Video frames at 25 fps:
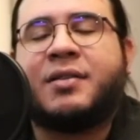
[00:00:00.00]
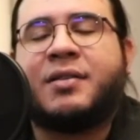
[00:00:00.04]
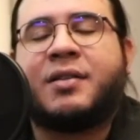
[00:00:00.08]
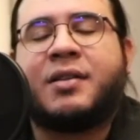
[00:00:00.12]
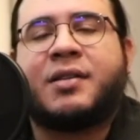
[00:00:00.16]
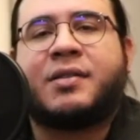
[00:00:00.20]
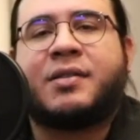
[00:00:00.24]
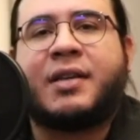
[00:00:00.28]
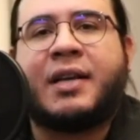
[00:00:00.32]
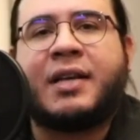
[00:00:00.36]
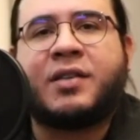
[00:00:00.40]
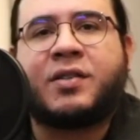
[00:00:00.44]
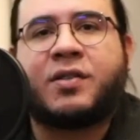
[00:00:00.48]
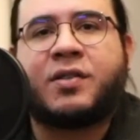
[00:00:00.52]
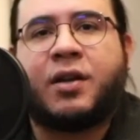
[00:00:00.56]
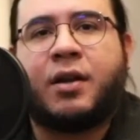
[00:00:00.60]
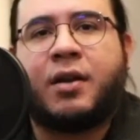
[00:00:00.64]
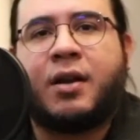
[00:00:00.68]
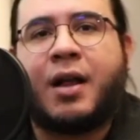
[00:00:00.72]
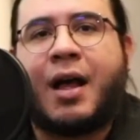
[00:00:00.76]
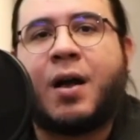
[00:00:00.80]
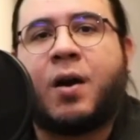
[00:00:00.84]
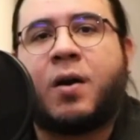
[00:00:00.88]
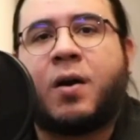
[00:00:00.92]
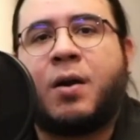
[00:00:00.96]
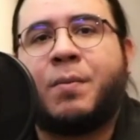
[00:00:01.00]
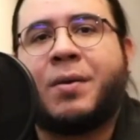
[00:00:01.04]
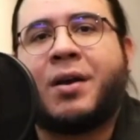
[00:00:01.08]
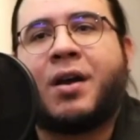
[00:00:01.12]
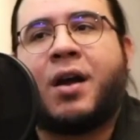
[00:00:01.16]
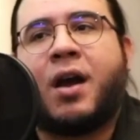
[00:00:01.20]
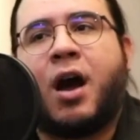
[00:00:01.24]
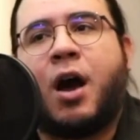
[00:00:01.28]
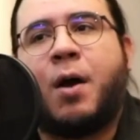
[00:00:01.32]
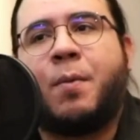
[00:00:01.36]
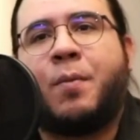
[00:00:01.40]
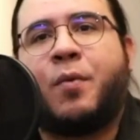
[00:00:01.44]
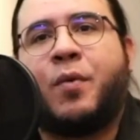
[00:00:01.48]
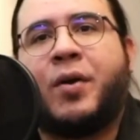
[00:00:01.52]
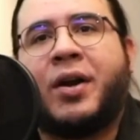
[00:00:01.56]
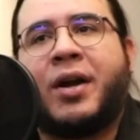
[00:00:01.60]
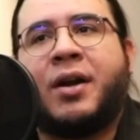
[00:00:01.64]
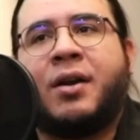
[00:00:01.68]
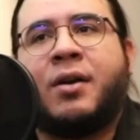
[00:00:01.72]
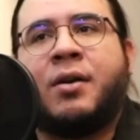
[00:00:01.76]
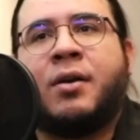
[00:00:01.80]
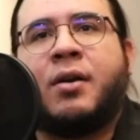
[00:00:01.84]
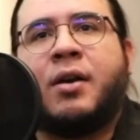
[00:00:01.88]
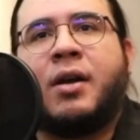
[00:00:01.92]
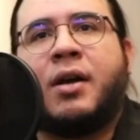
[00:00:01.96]
season, I'm going to be
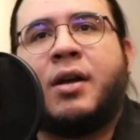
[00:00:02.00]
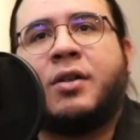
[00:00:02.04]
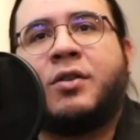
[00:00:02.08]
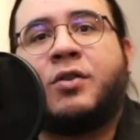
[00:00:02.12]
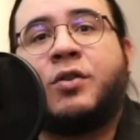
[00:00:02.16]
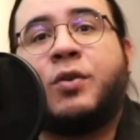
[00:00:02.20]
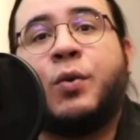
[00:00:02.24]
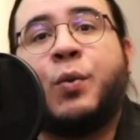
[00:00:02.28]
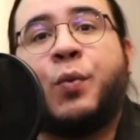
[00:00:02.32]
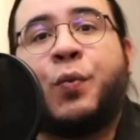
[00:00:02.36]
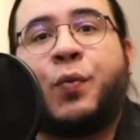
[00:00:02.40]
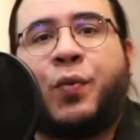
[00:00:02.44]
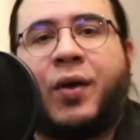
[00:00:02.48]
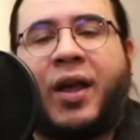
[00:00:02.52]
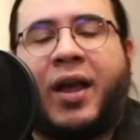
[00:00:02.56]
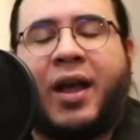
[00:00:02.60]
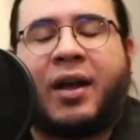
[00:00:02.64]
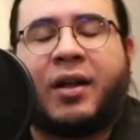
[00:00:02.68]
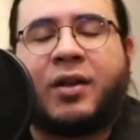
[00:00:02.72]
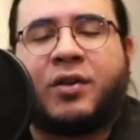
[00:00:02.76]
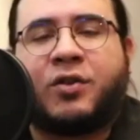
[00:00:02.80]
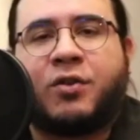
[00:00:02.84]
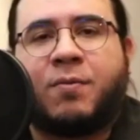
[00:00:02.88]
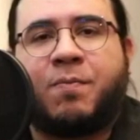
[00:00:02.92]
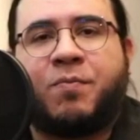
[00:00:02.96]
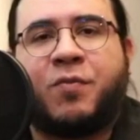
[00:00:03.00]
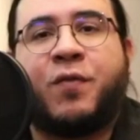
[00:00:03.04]
covering two things.